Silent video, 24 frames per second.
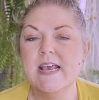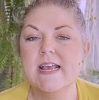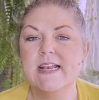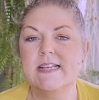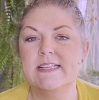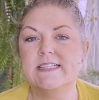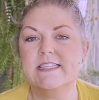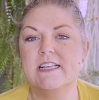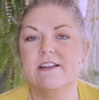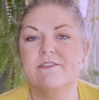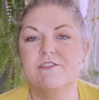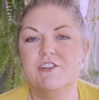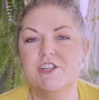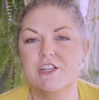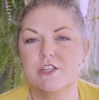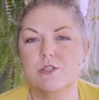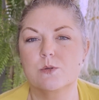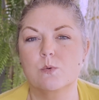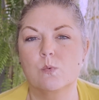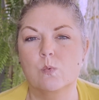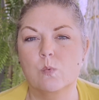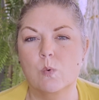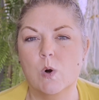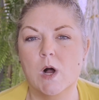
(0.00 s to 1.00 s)
instead of just
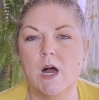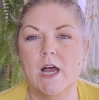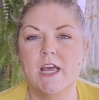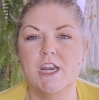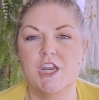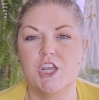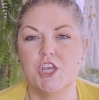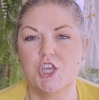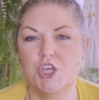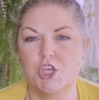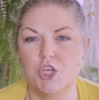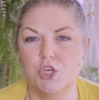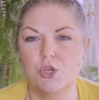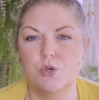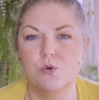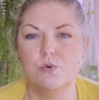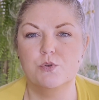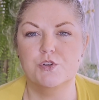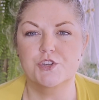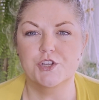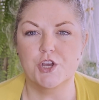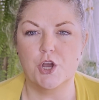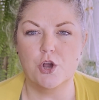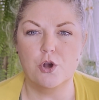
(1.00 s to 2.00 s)
one
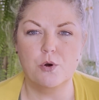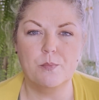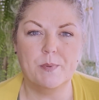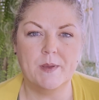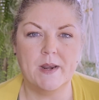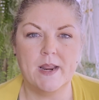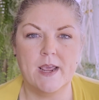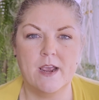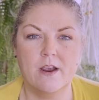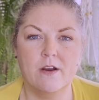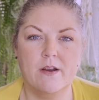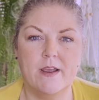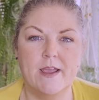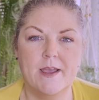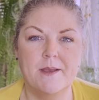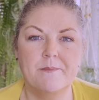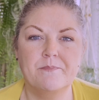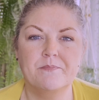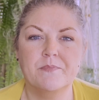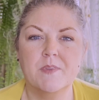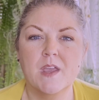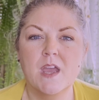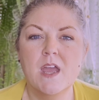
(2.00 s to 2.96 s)
huge open area.